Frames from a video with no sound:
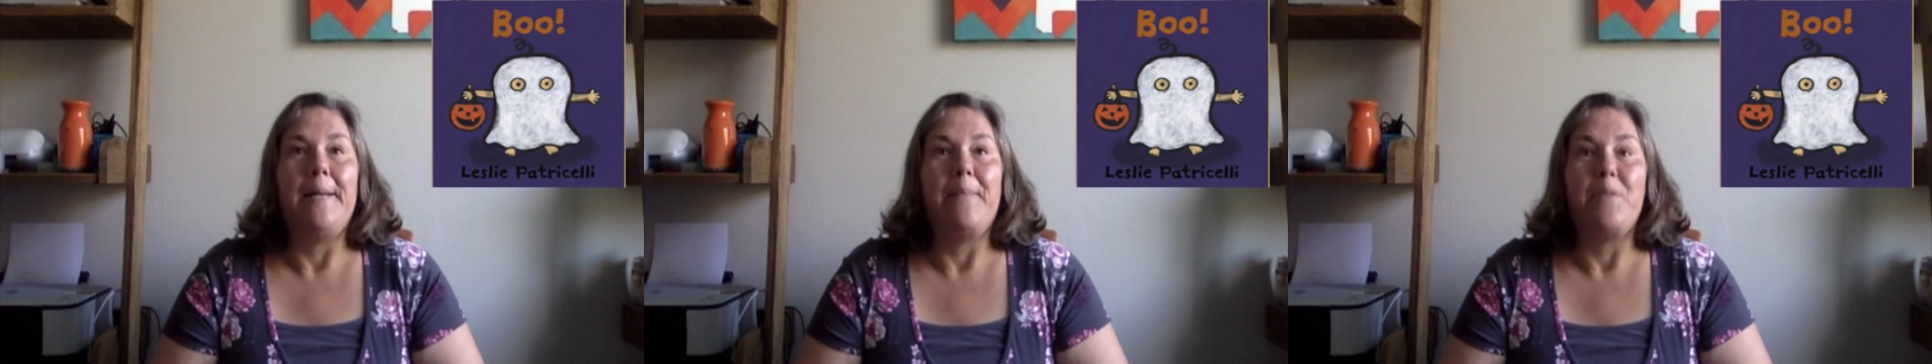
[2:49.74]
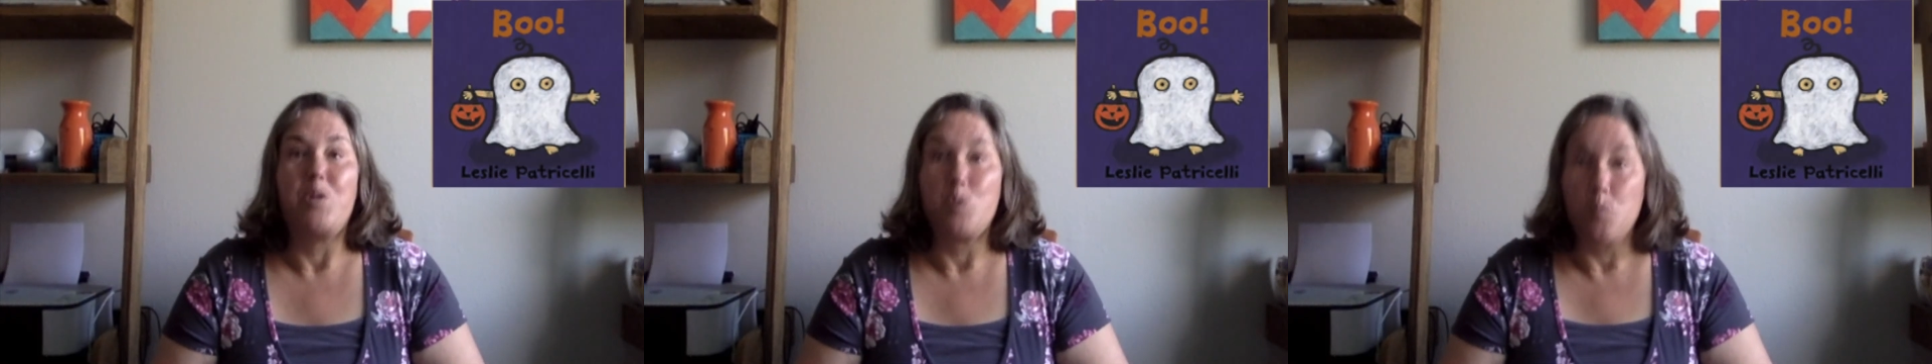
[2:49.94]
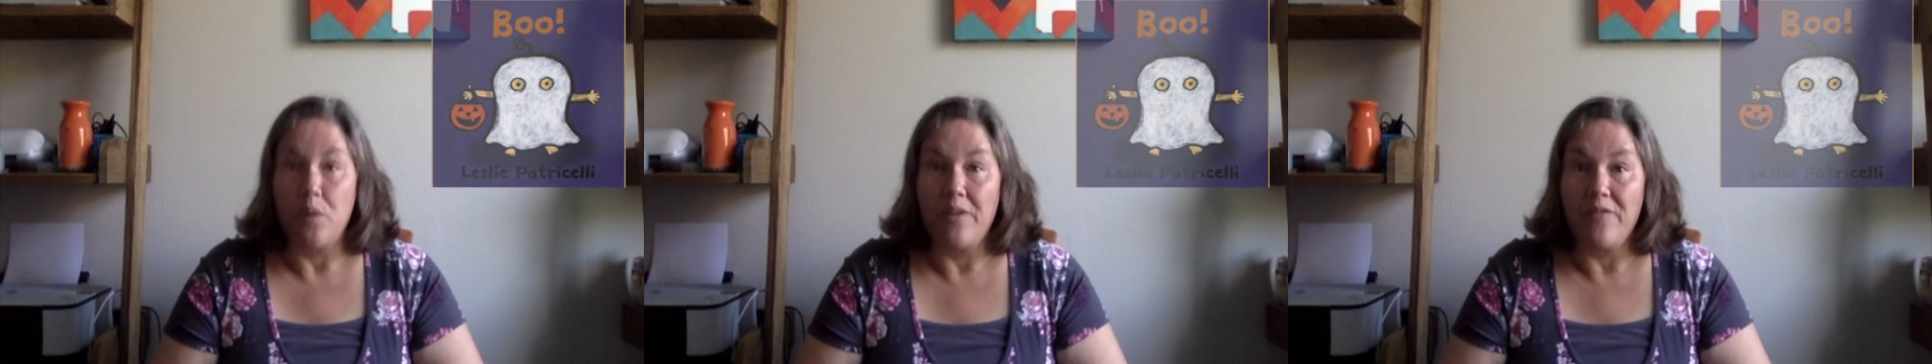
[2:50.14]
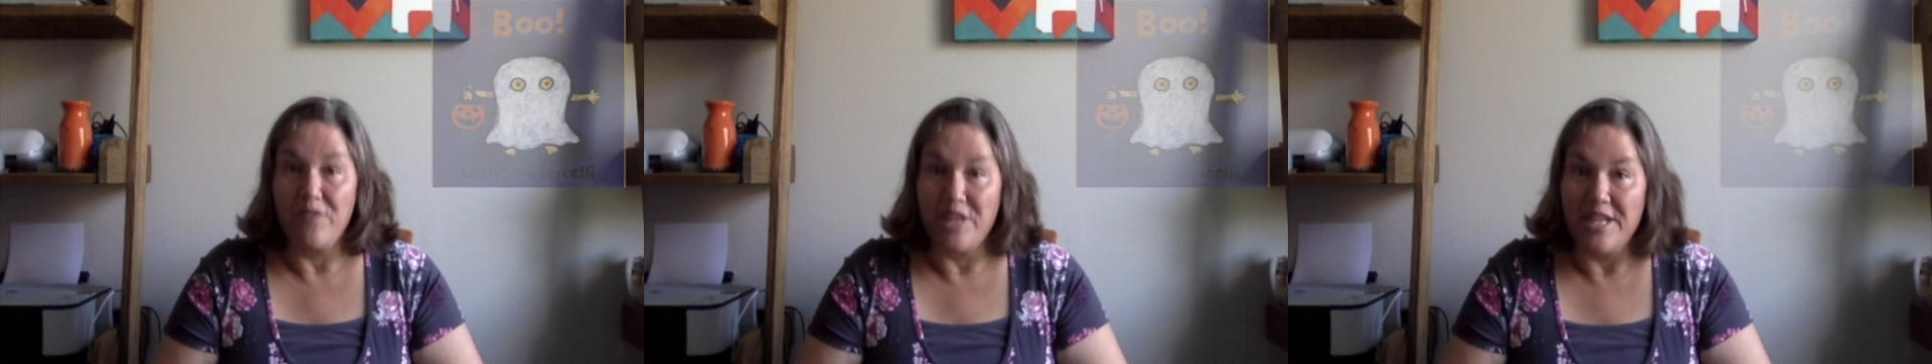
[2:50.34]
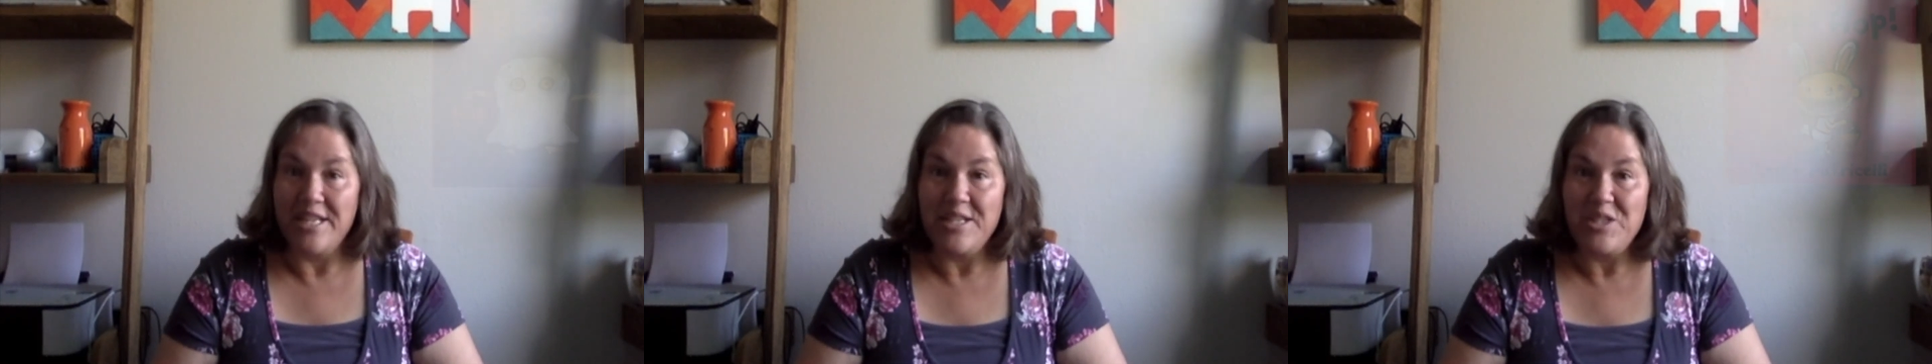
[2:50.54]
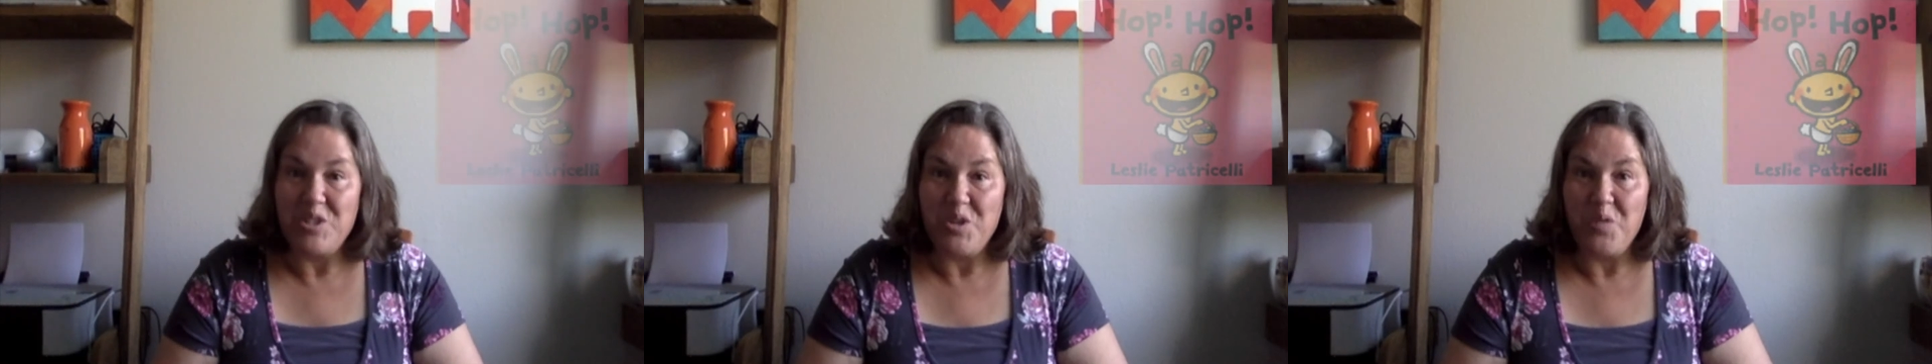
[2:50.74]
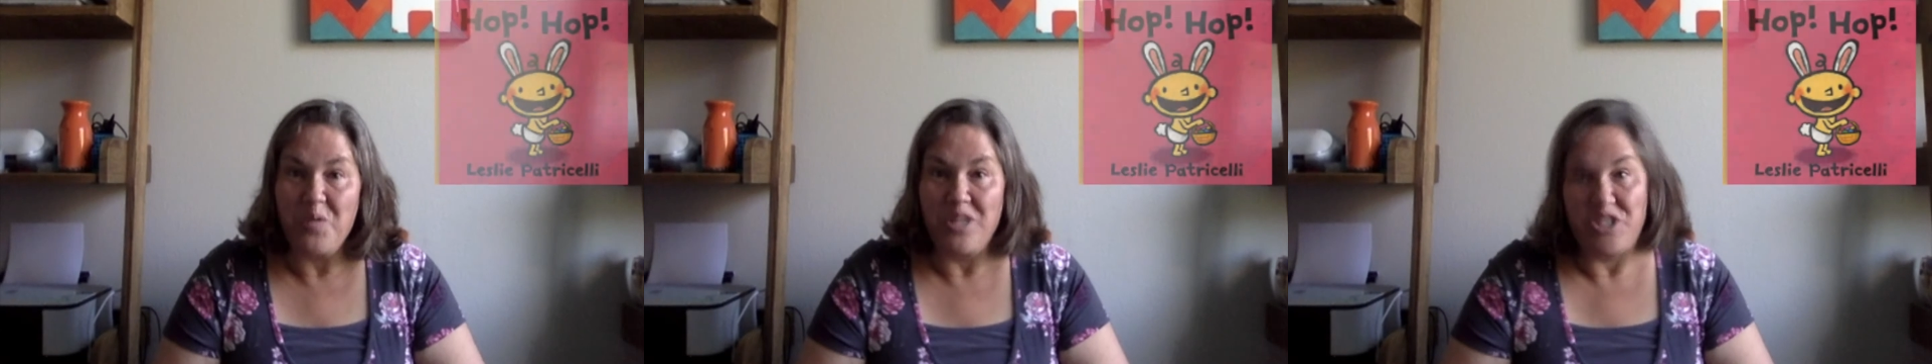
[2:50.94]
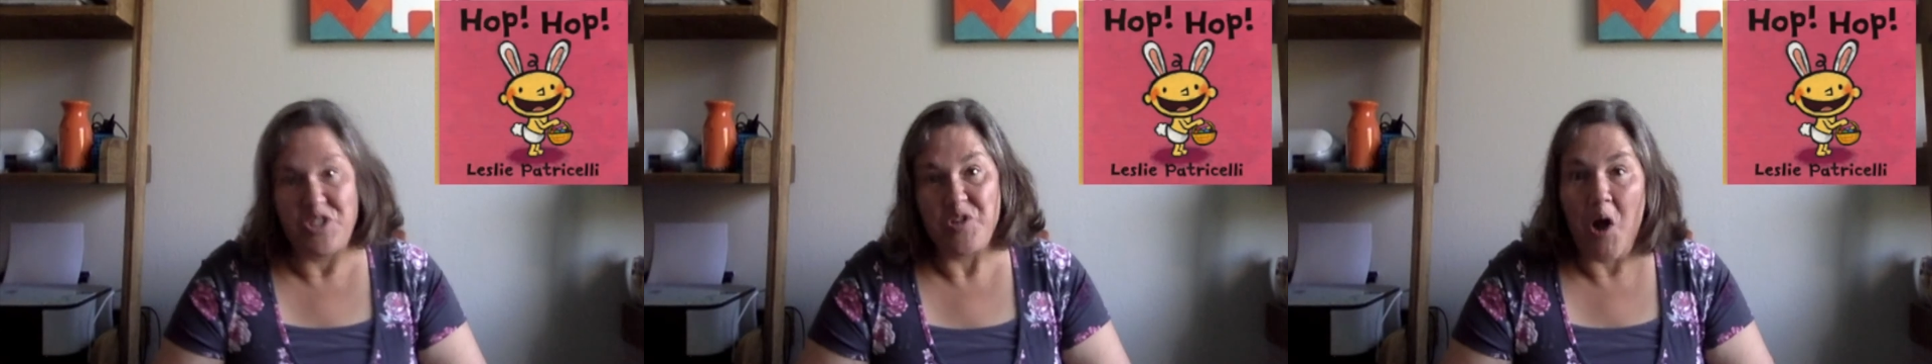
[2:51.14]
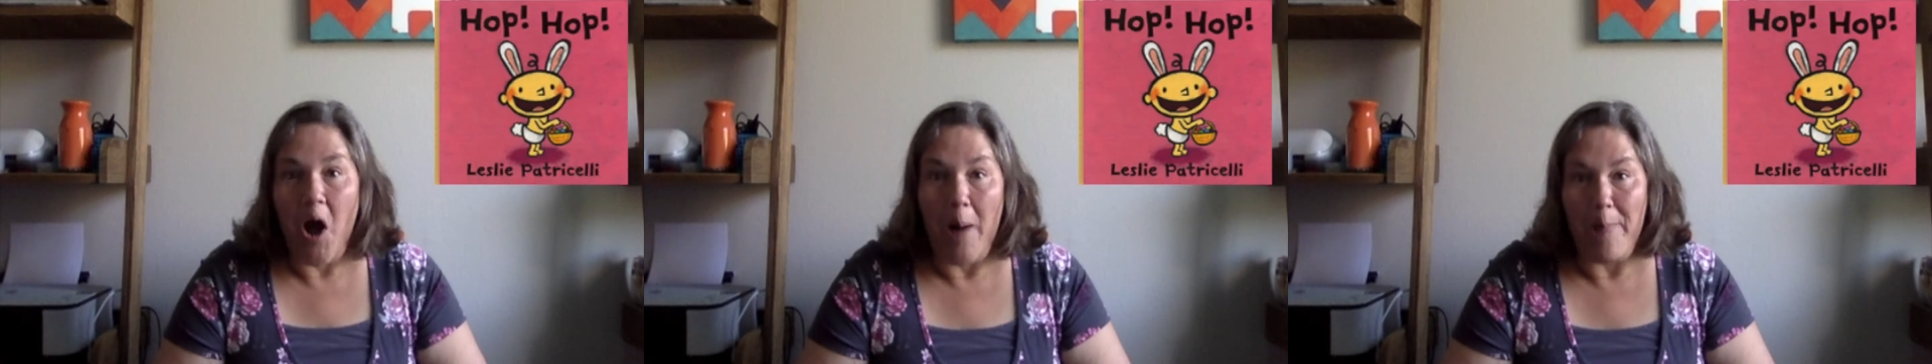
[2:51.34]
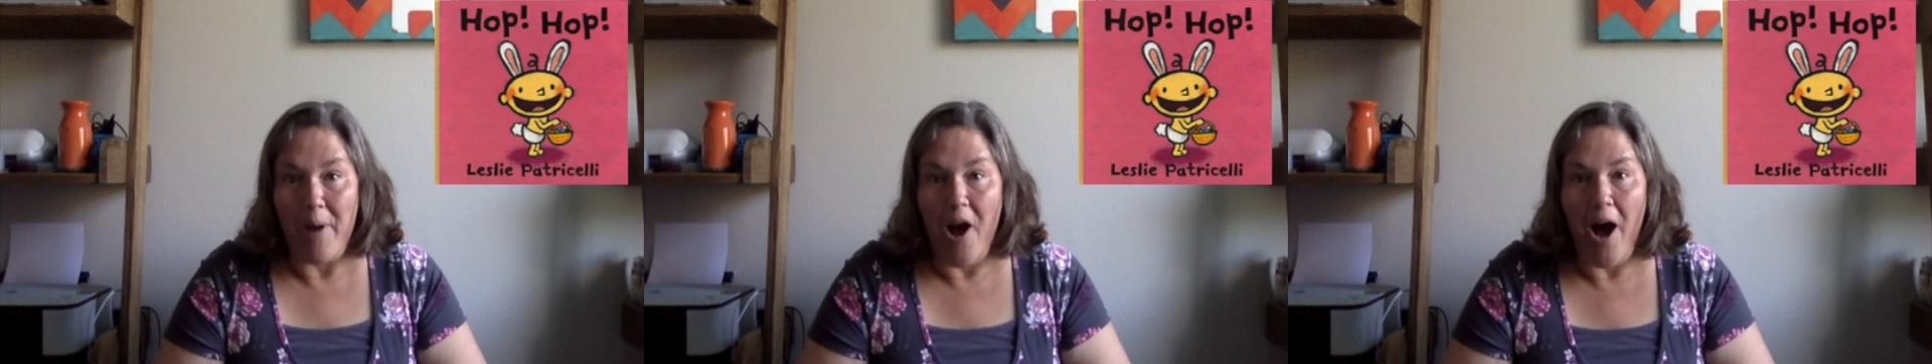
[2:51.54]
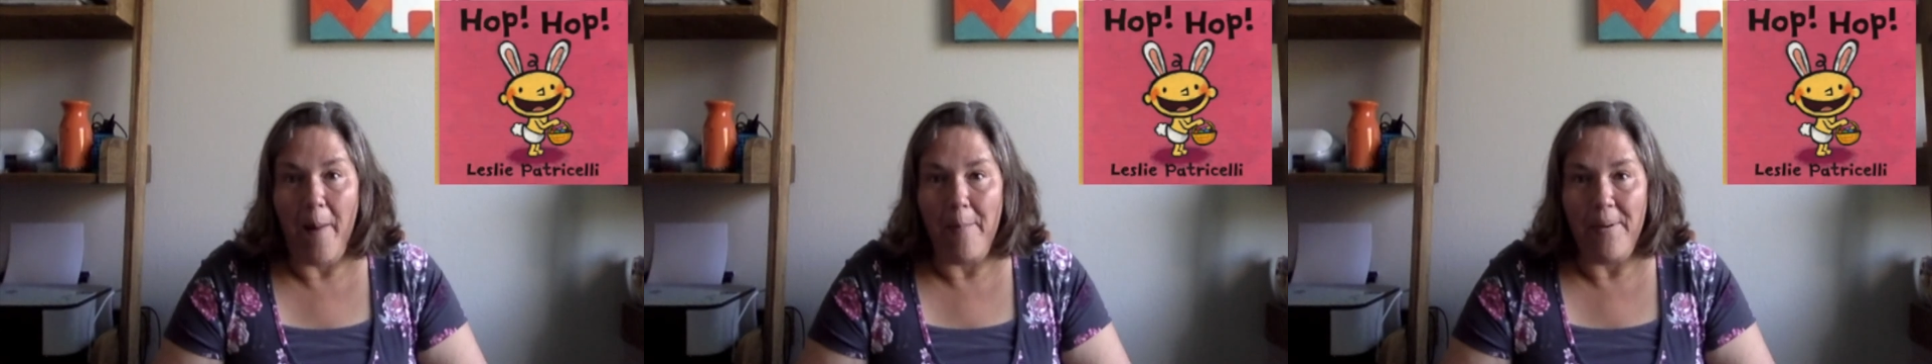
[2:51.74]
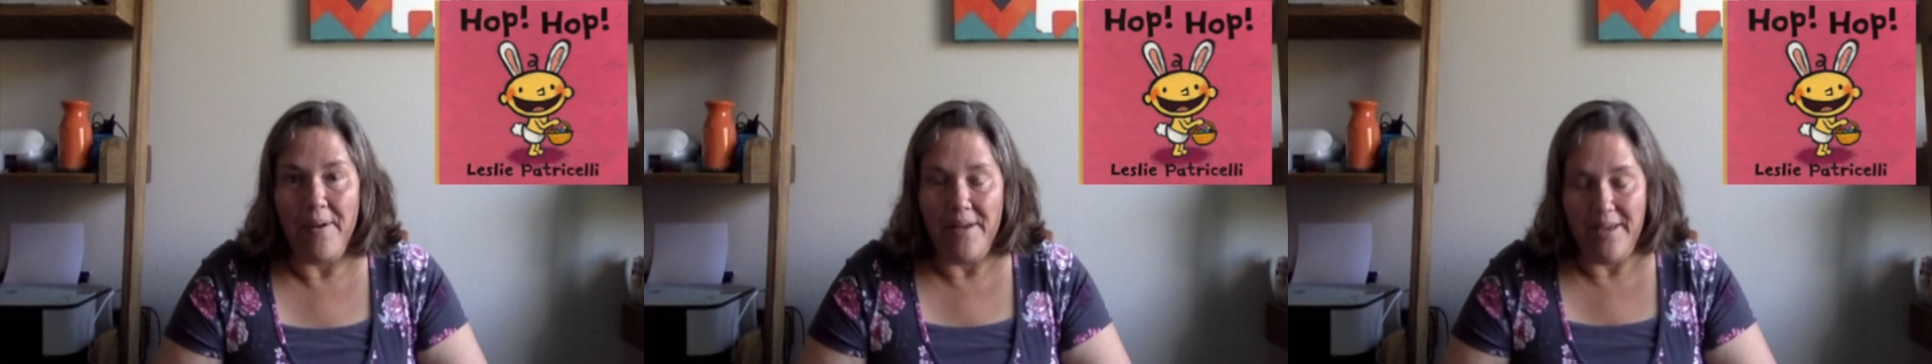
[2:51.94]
There's one for Easter, which is Hop Hop.